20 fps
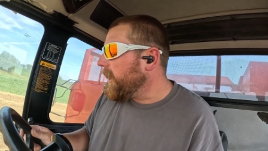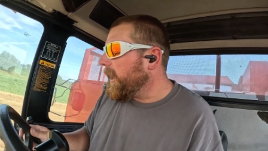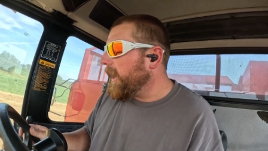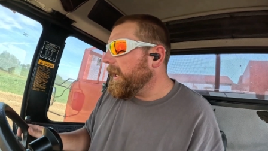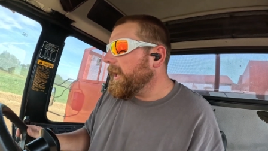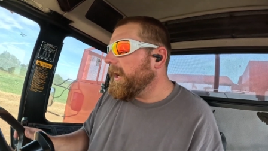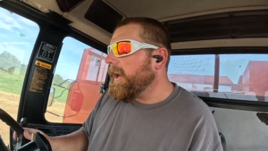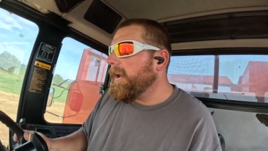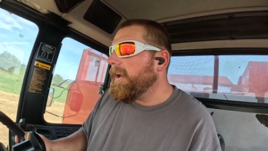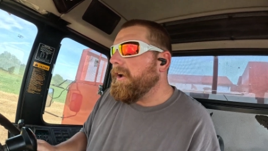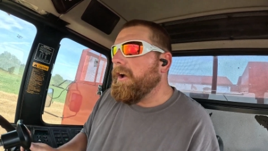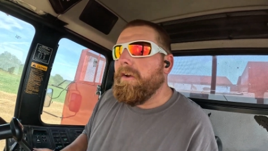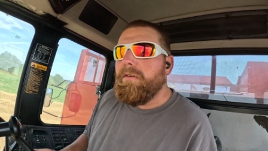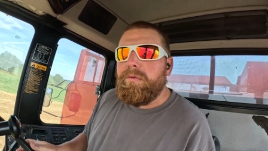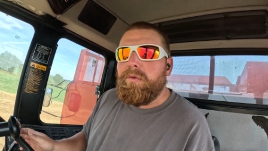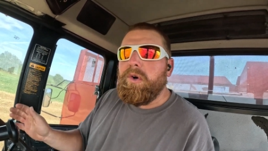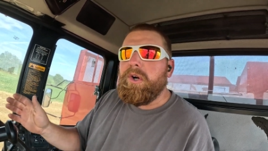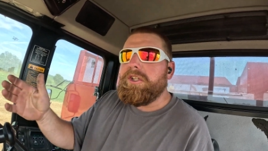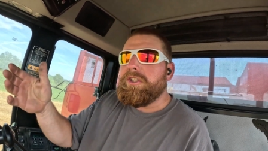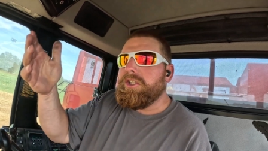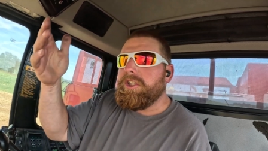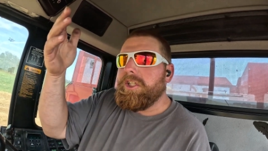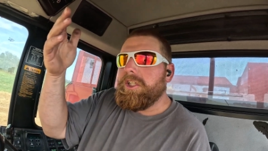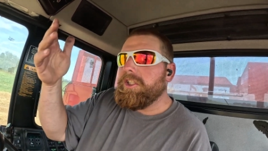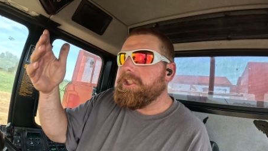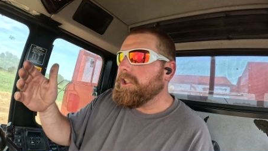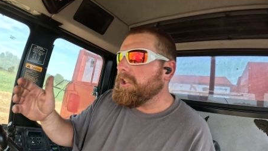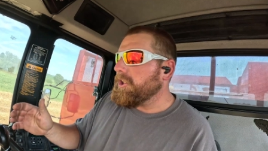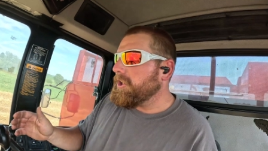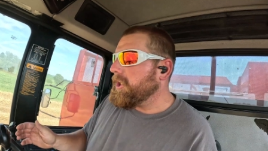I
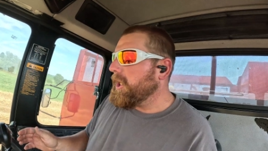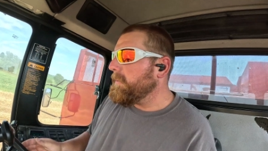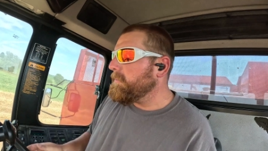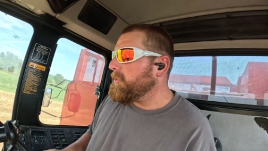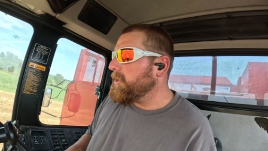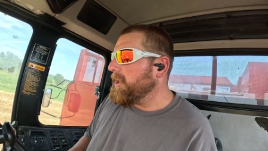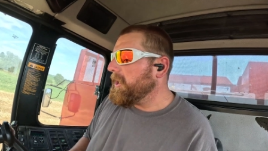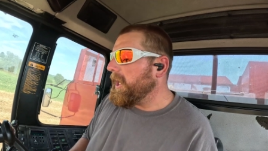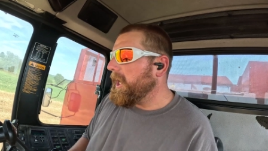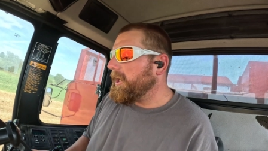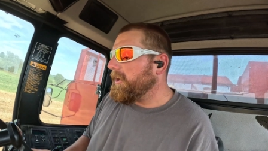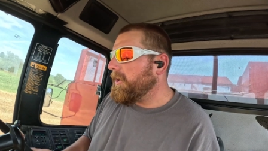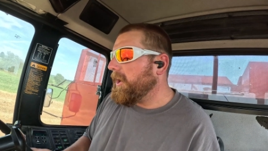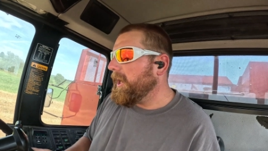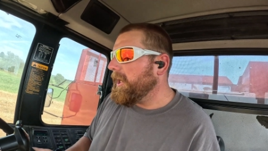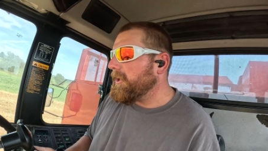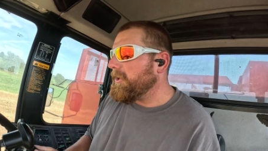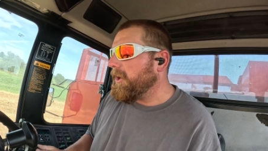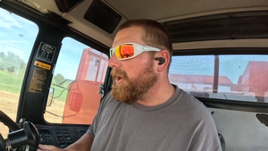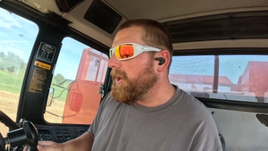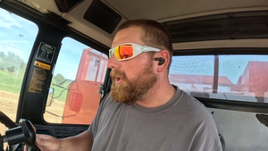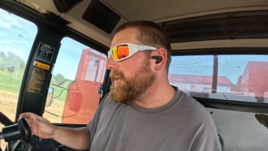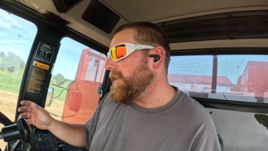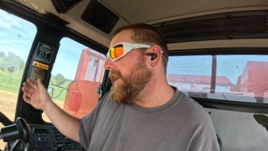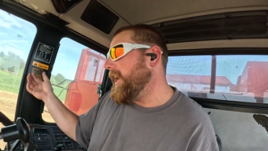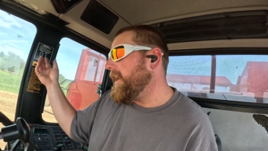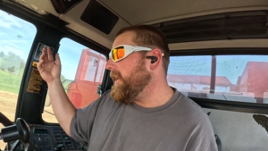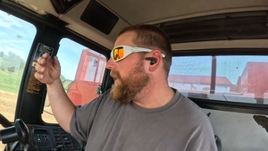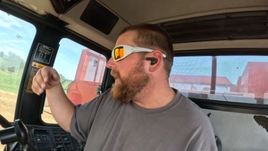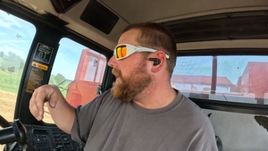unfortunately just dumped in that grain cart, and
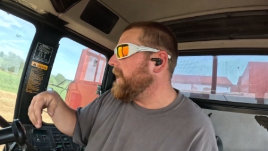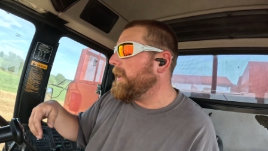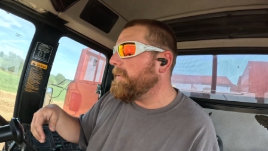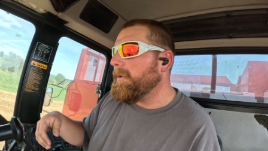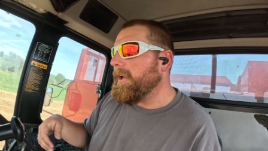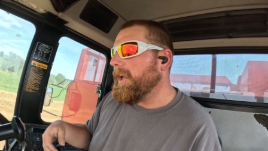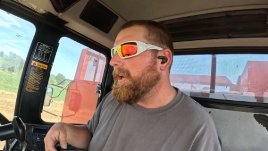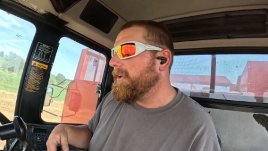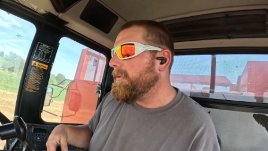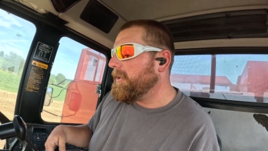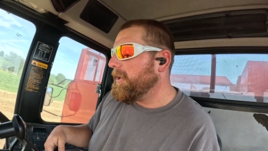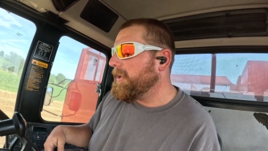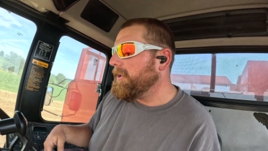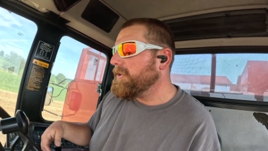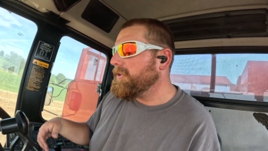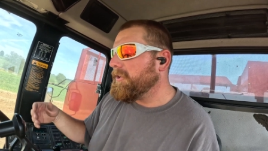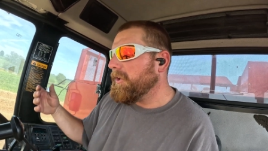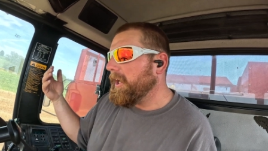now he came down the road.